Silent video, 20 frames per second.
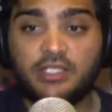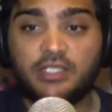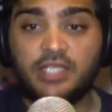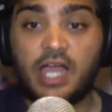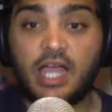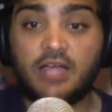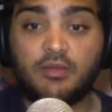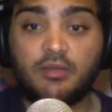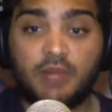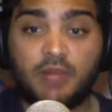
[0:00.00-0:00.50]

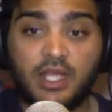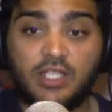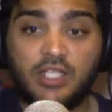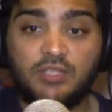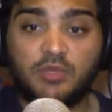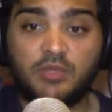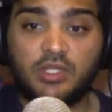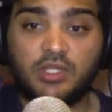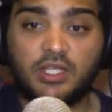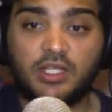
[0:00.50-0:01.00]
players
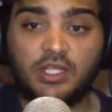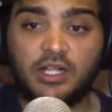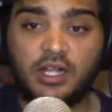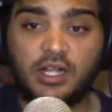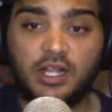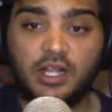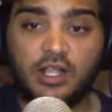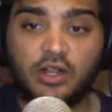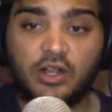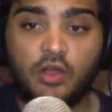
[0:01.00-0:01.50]

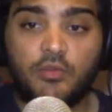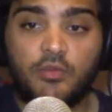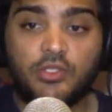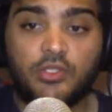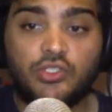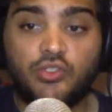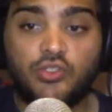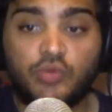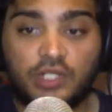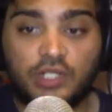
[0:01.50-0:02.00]
particularly, an
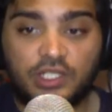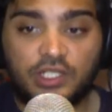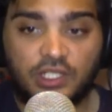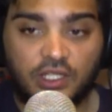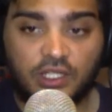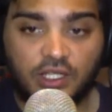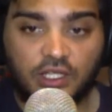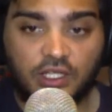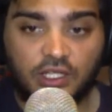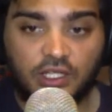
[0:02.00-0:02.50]

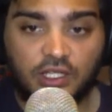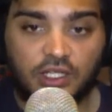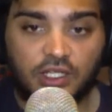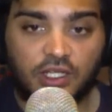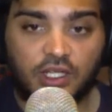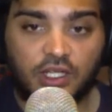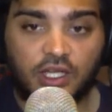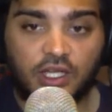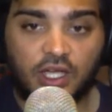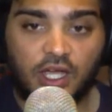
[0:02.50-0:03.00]
opportunity
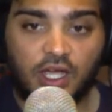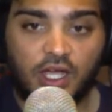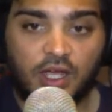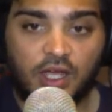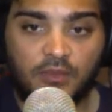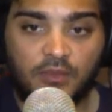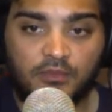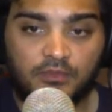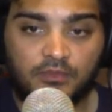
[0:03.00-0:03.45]
to